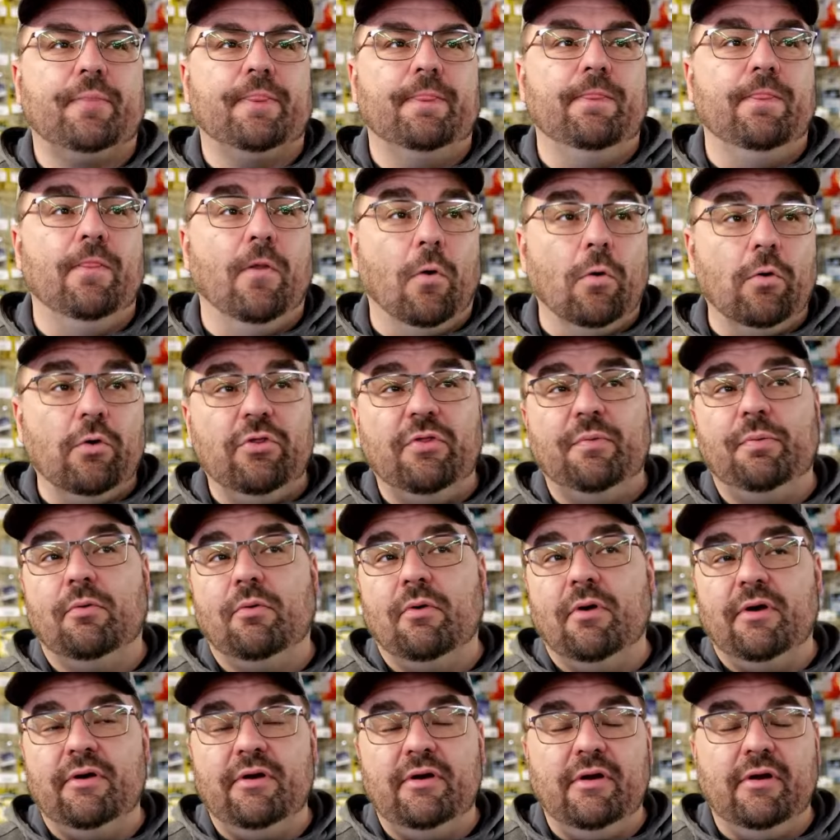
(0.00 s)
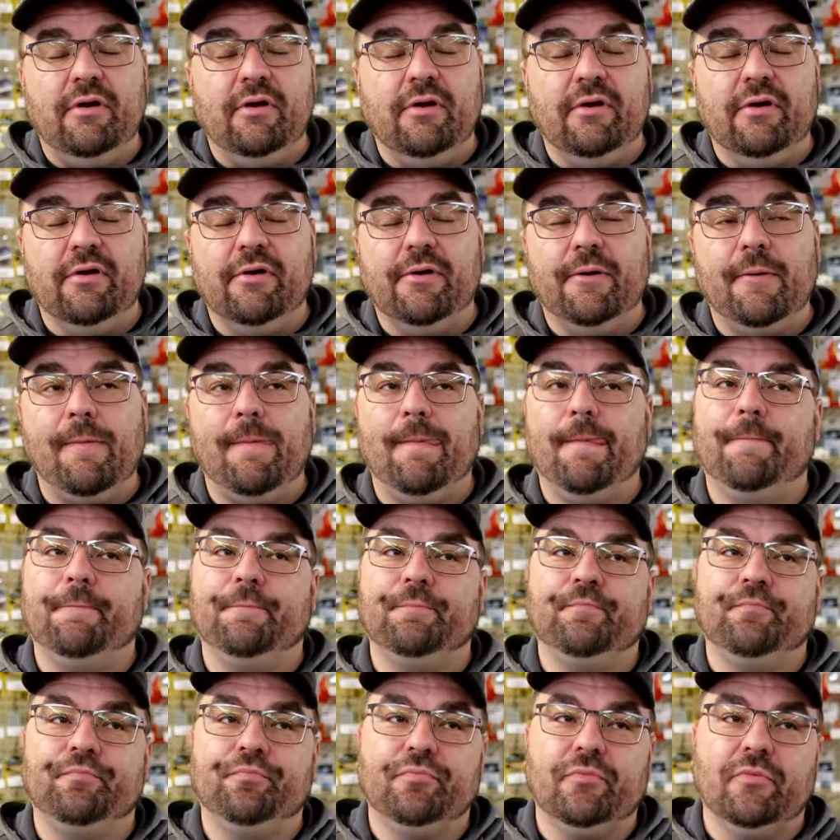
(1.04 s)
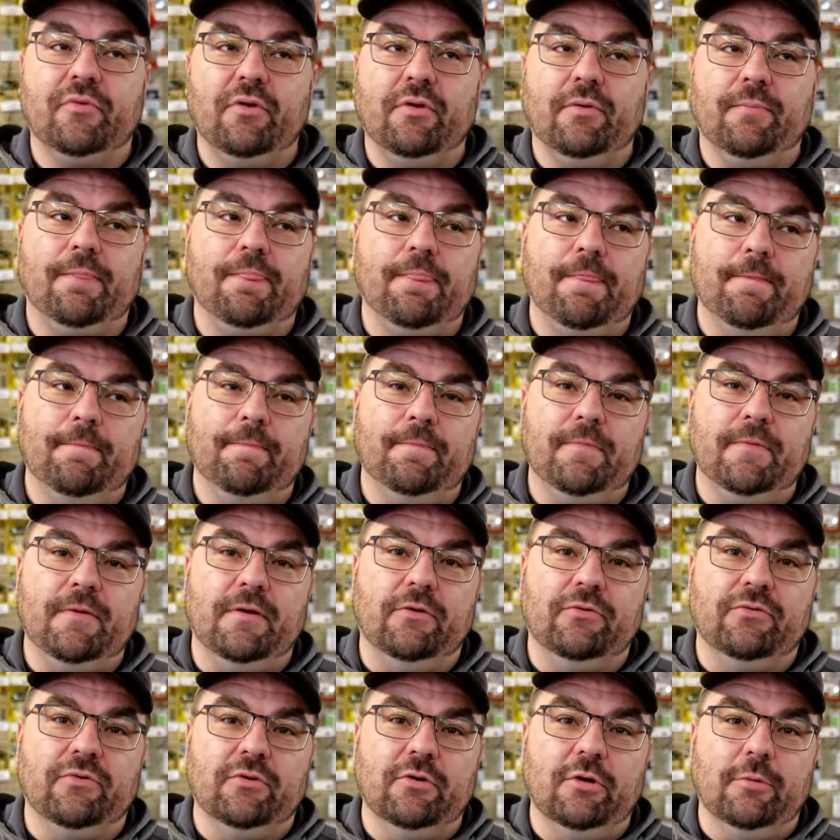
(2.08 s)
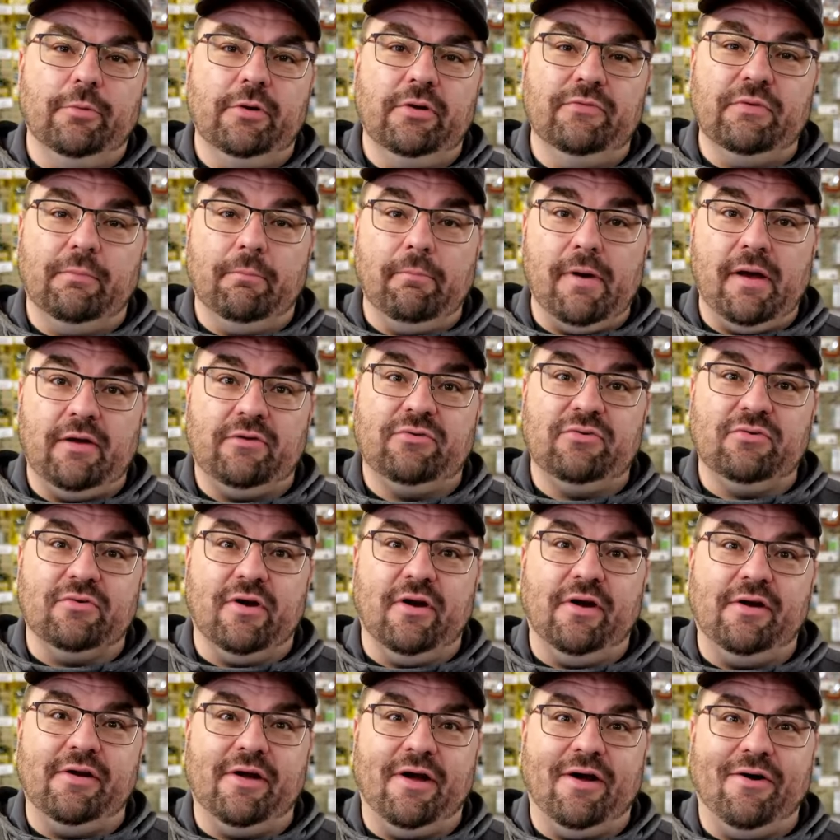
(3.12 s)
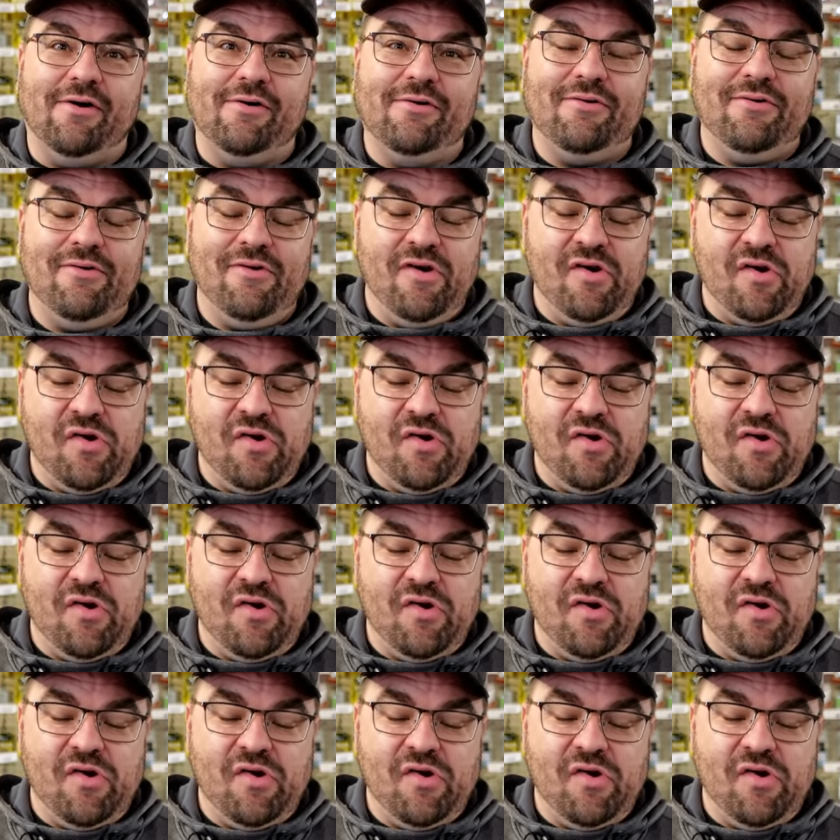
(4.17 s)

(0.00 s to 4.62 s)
North Point here is a little bit of a mess right now.